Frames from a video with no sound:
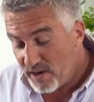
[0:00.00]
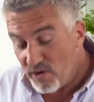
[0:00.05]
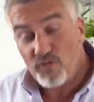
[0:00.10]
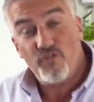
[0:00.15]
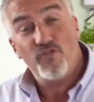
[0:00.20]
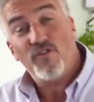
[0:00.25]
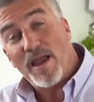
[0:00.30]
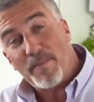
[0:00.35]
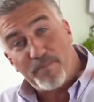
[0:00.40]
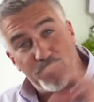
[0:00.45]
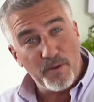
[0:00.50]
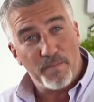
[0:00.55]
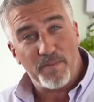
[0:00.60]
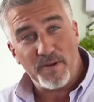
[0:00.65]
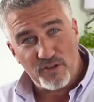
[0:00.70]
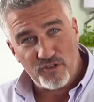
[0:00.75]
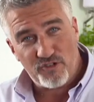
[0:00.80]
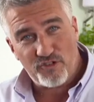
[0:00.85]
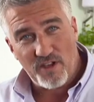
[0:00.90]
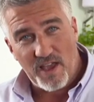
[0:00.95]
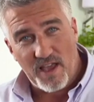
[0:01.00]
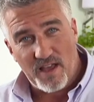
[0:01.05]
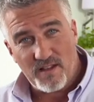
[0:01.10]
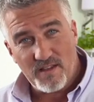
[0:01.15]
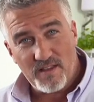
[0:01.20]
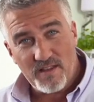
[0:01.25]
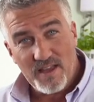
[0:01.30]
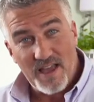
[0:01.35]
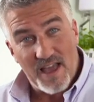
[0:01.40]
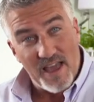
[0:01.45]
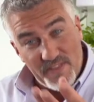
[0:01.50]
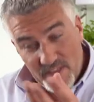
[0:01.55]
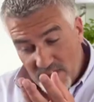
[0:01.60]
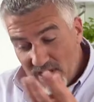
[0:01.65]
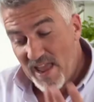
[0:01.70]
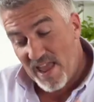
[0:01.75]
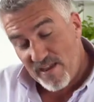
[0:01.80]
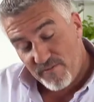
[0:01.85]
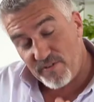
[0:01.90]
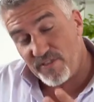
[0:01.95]
wrapped up in a shell and then
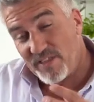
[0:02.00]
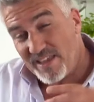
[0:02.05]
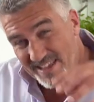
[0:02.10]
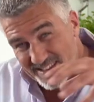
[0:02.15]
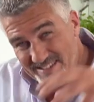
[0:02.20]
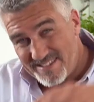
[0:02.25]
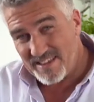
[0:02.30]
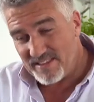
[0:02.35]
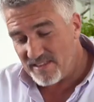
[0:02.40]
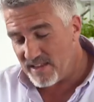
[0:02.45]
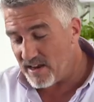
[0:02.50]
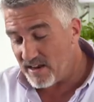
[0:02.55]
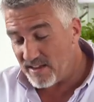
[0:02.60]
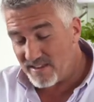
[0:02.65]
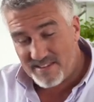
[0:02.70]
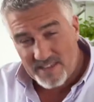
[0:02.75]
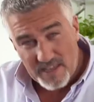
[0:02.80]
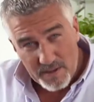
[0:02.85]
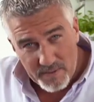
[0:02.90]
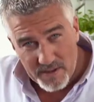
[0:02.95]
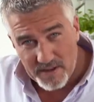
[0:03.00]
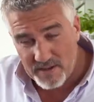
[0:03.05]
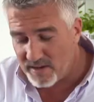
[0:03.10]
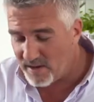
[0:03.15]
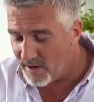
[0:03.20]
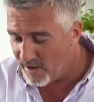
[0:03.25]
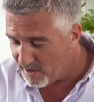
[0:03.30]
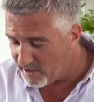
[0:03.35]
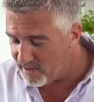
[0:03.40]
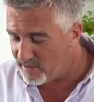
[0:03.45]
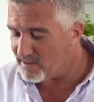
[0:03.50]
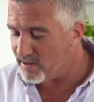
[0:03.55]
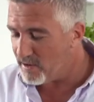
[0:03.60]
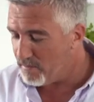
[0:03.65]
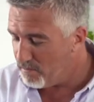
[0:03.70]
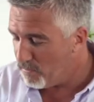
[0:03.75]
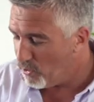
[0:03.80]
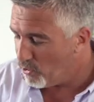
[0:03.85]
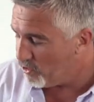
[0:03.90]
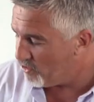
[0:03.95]
everything is in there and it's keeping nice
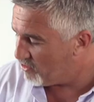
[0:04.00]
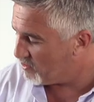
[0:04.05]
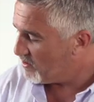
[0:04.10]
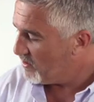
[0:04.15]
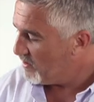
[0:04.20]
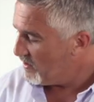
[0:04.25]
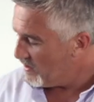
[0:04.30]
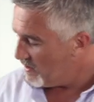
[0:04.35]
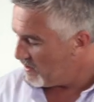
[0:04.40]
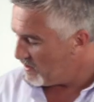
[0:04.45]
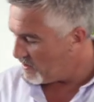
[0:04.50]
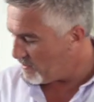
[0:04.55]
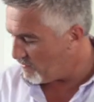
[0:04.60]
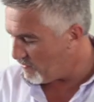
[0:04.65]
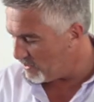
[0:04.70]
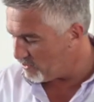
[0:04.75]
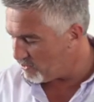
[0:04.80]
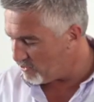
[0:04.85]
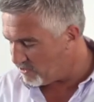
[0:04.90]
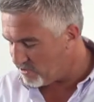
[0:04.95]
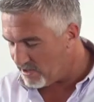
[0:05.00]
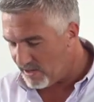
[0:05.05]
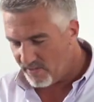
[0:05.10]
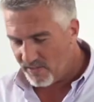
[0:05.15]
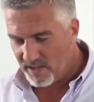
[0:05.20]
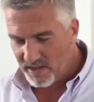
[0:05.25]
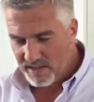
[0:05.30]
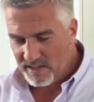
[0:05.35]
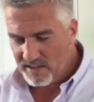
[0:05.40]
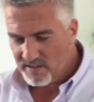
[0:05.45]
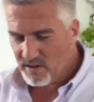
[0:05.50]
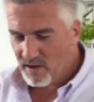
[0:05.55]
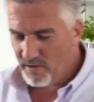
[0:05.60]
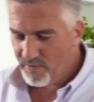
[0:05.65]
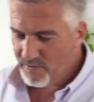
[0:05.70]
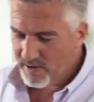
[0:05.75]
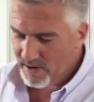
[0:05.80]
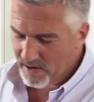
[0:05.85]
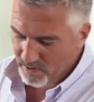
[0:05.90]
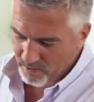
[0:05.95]
and moist. Now, if I just turn that heat
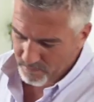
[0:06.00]
off now...